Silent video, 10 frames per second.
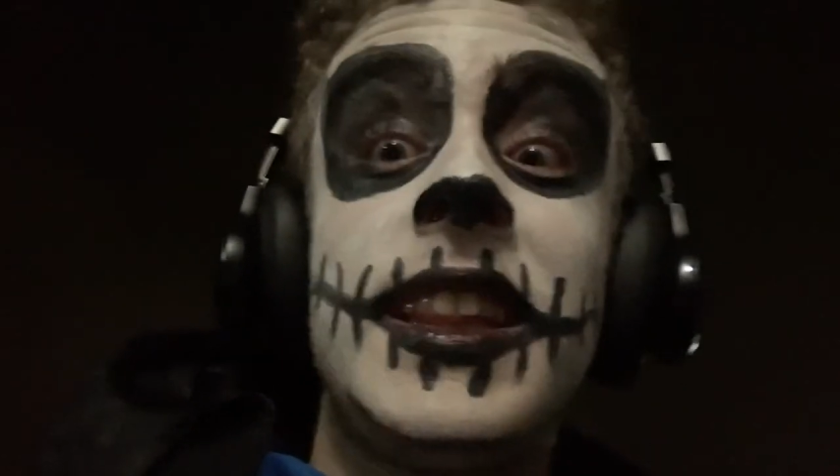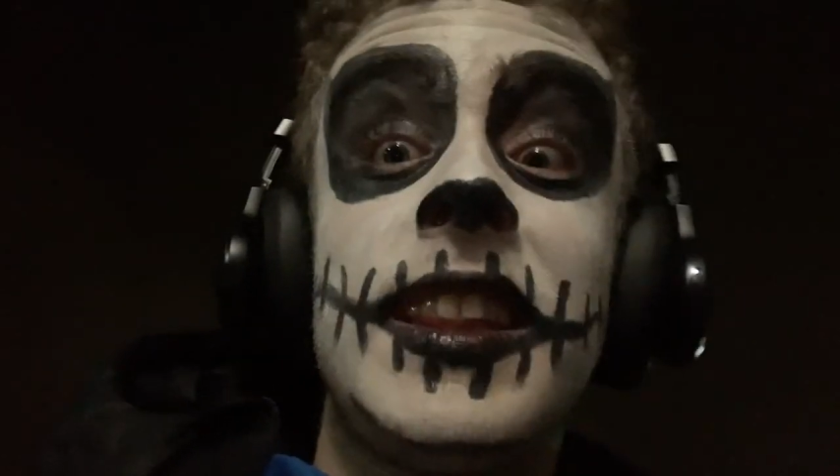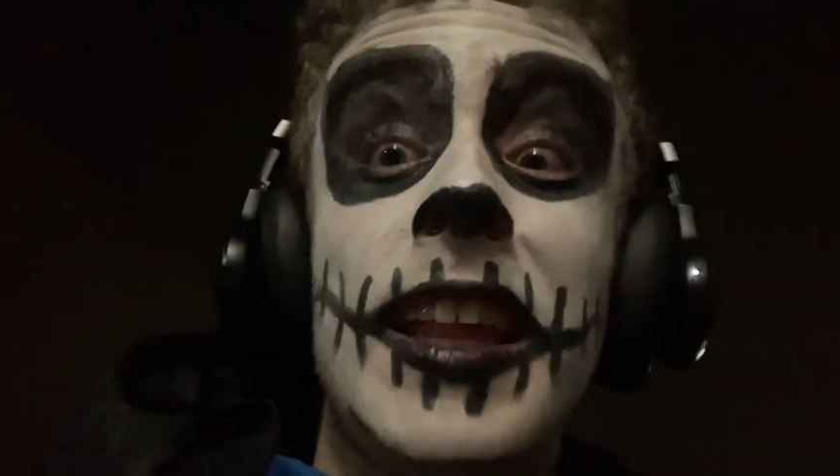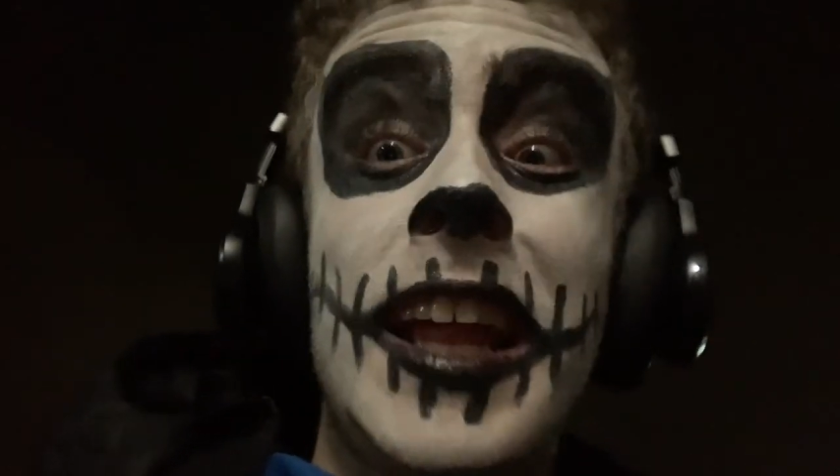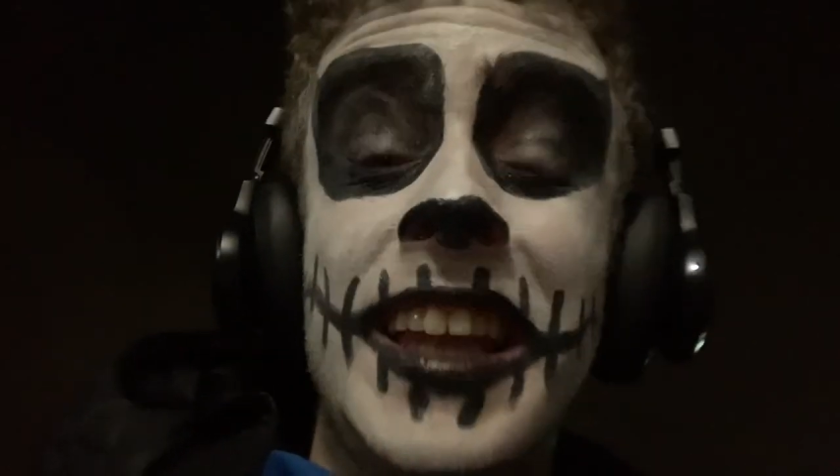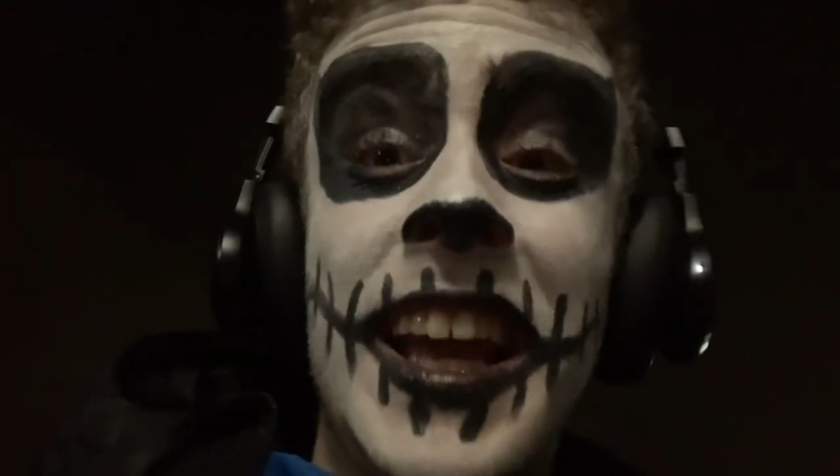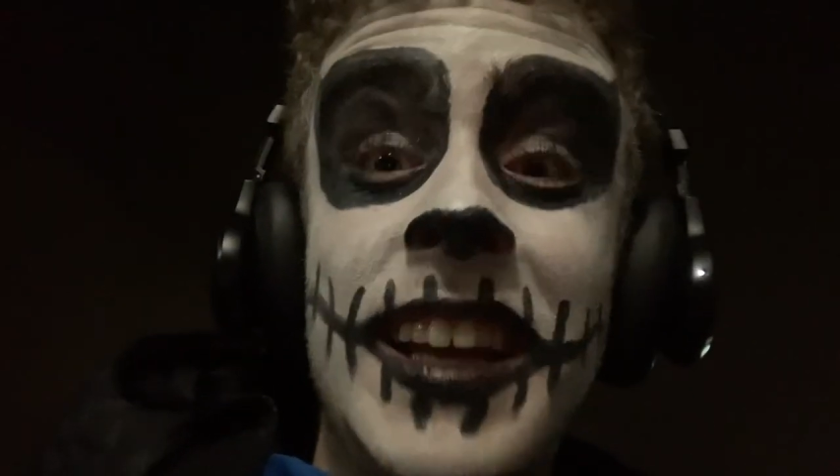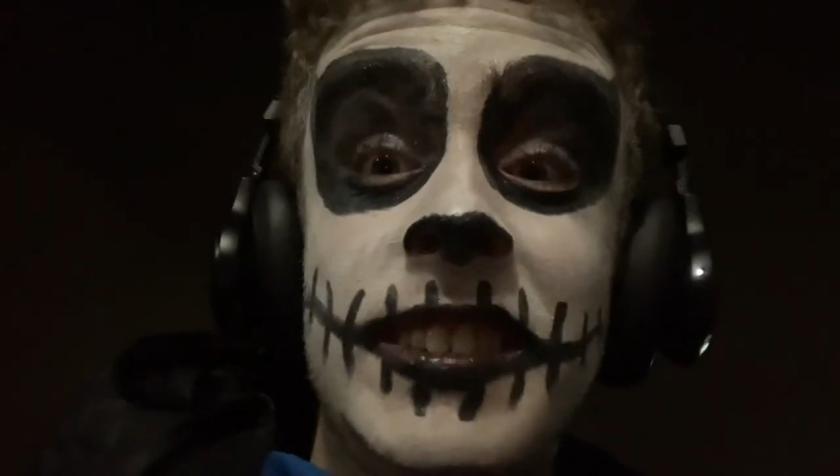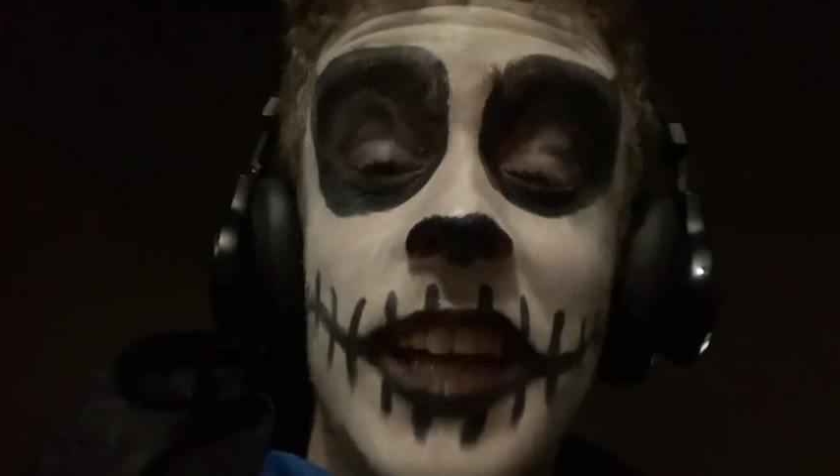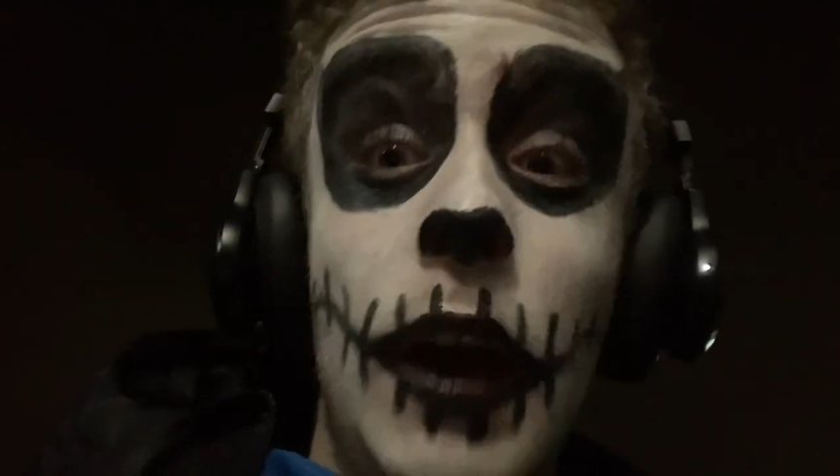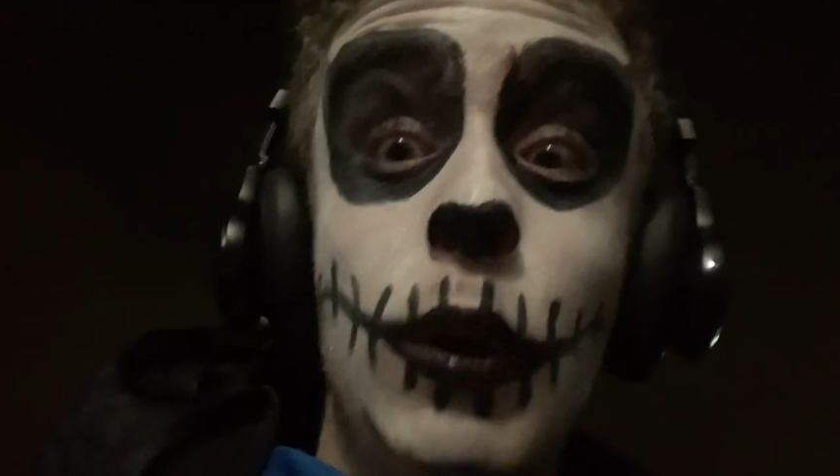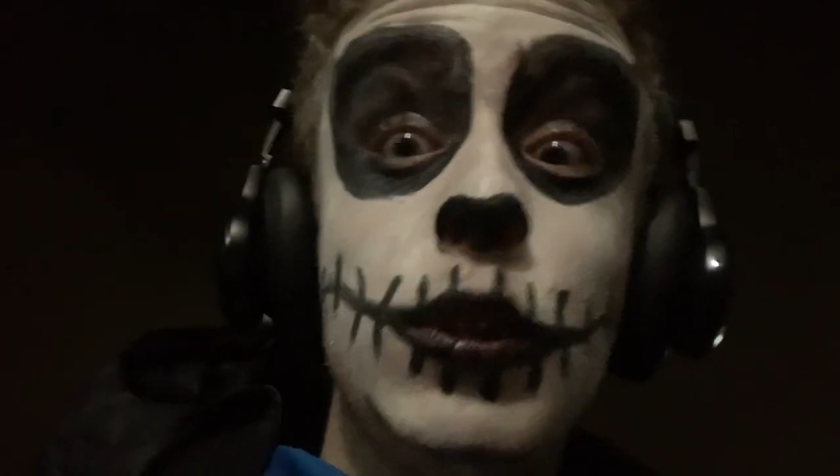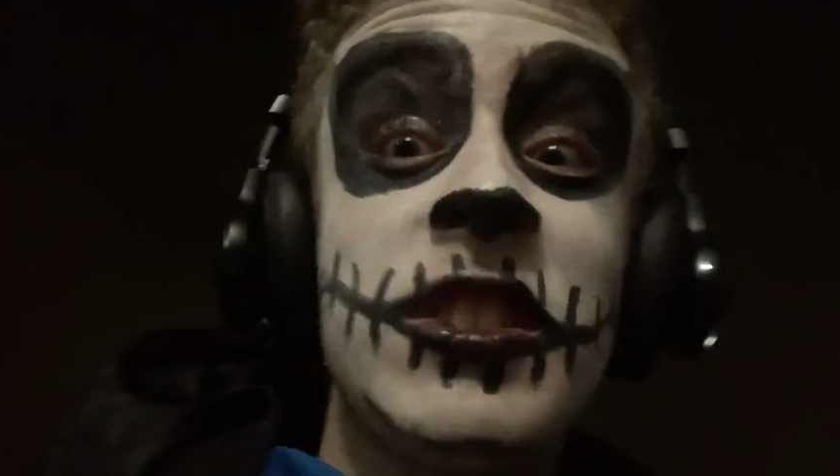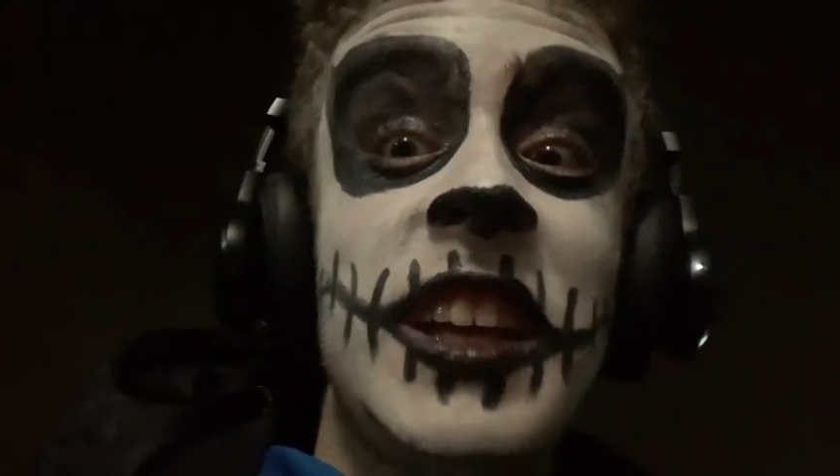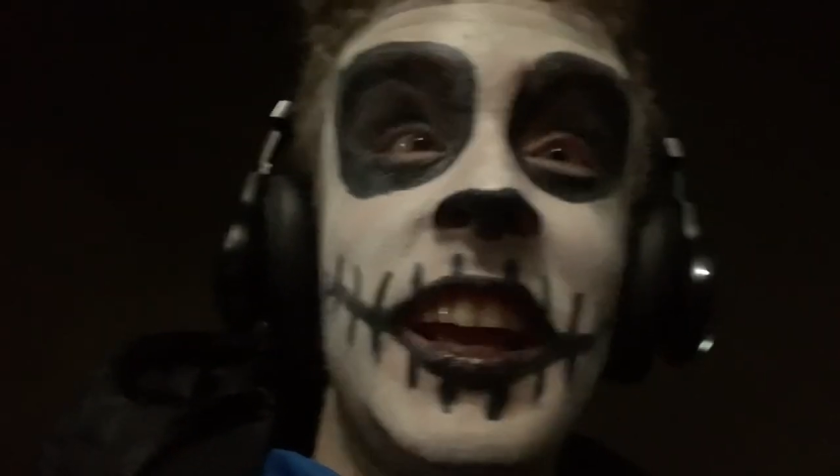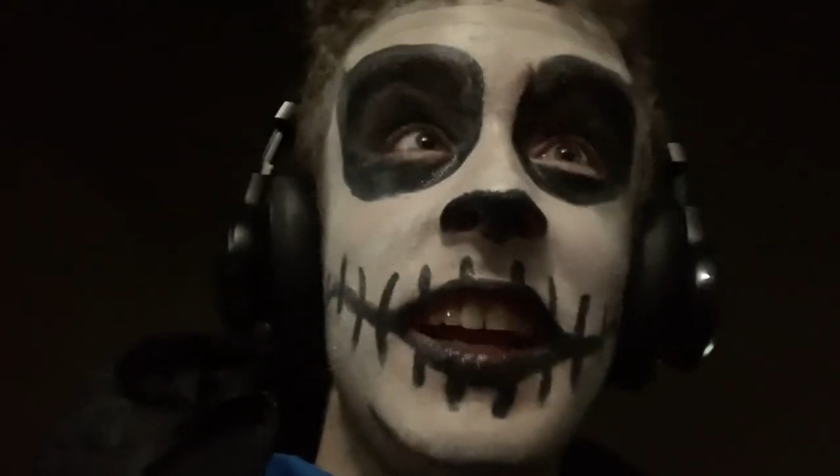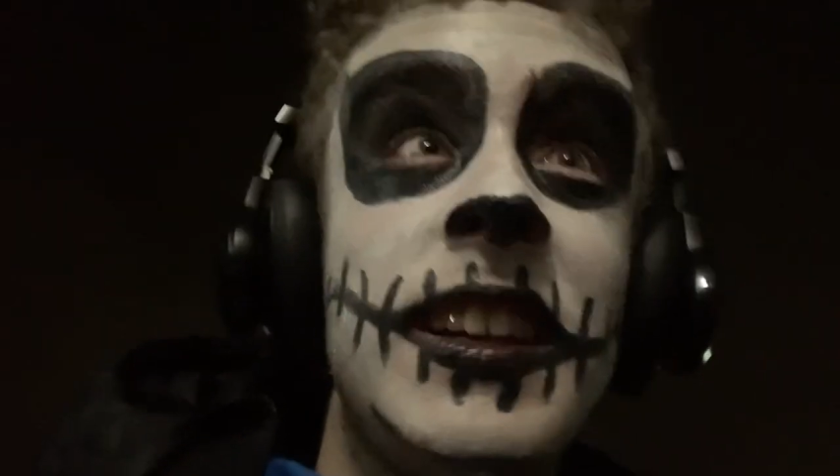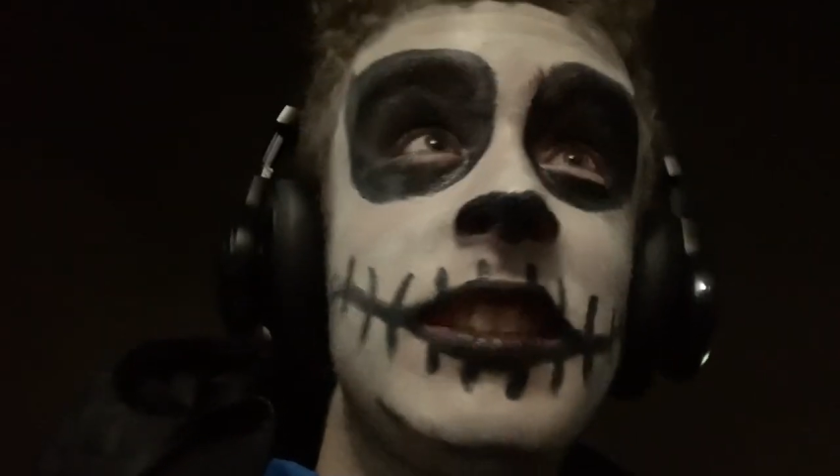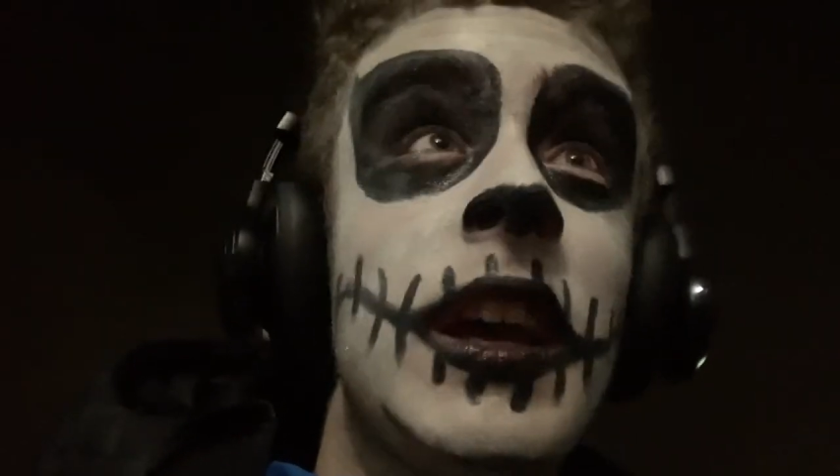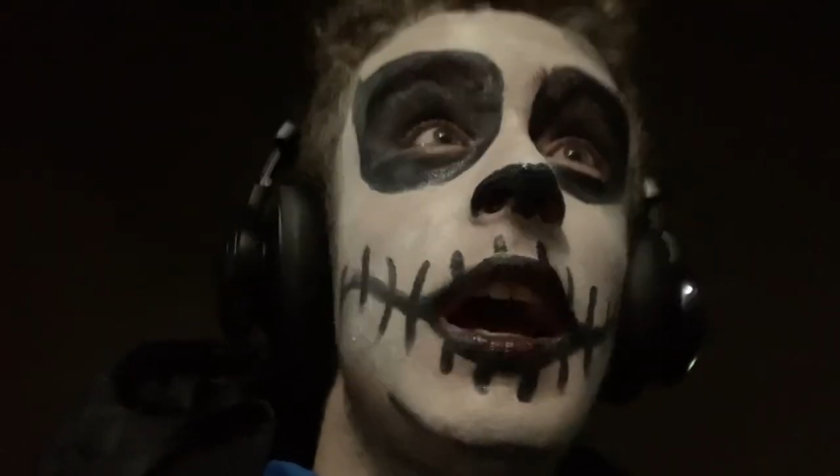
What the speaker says: The next house is...